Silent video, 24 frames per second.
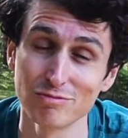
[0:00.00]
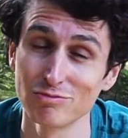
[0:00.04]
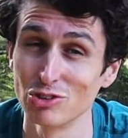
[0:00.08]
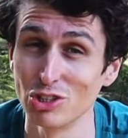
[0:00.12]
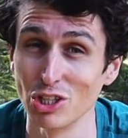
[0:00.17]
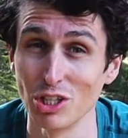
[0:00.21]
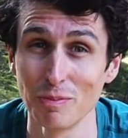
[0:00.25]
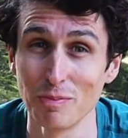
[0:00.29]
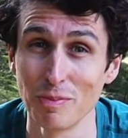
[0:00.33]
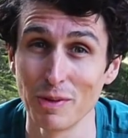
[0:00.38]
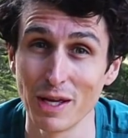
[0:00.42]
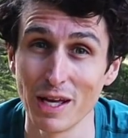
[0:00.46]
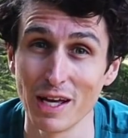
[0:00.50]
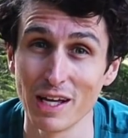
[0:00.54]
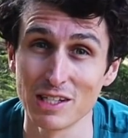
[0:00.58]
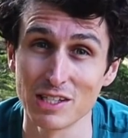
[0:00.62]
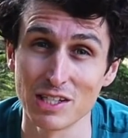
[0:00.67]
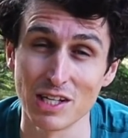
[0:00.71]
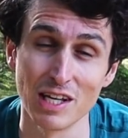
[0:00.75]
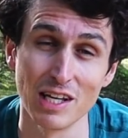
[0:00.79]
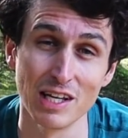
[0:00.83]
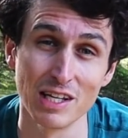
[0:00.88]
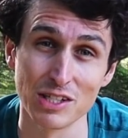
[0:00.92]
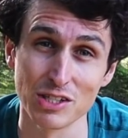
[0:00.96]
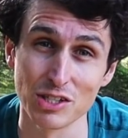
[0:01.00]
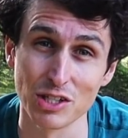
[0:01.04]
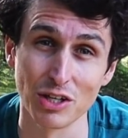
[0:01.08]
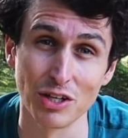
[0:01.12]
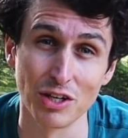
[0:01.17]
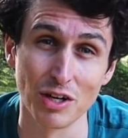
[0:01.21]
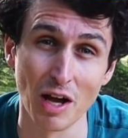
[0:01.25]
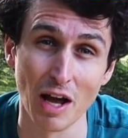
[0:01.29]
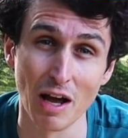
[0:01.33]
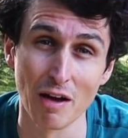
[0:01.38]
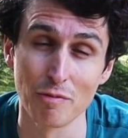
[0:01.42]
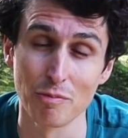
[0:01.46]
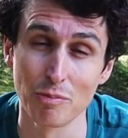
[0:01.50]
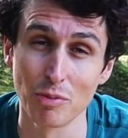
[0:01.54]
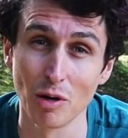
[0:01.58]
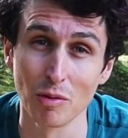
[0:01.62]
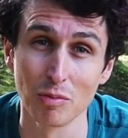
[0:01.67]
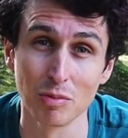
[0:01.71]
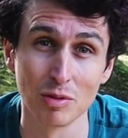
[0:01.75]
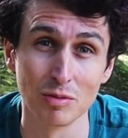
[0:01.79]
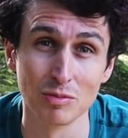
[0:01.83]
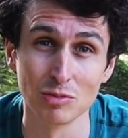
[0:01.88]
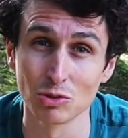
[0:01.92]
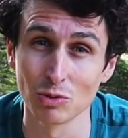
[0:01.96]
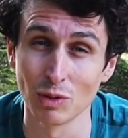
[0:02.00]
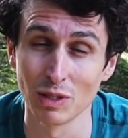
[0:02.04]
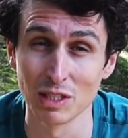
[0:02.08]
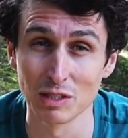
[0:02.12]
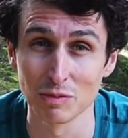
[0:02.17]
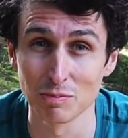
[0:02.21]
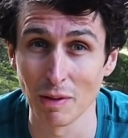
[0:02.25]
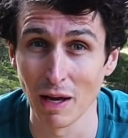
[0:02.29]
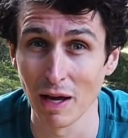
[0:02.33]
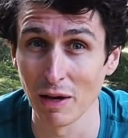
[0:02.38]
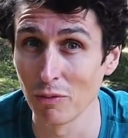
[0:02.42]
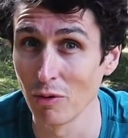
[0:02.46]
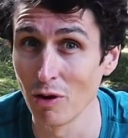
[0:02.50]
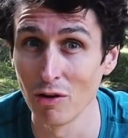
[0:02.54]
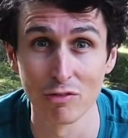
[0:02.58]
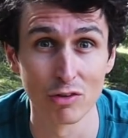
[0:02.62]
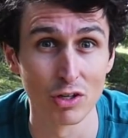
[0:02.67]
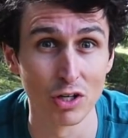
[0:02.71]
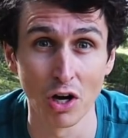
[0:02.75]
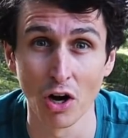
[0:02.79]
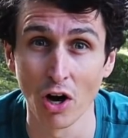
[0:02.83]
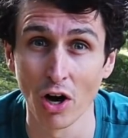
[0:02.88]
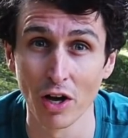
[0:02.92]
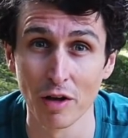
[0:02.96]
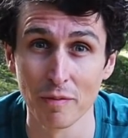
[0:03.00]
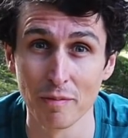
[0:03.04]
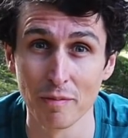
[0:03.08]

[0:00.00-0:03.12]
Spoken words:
GPS is going to have problems when it's bad weather, high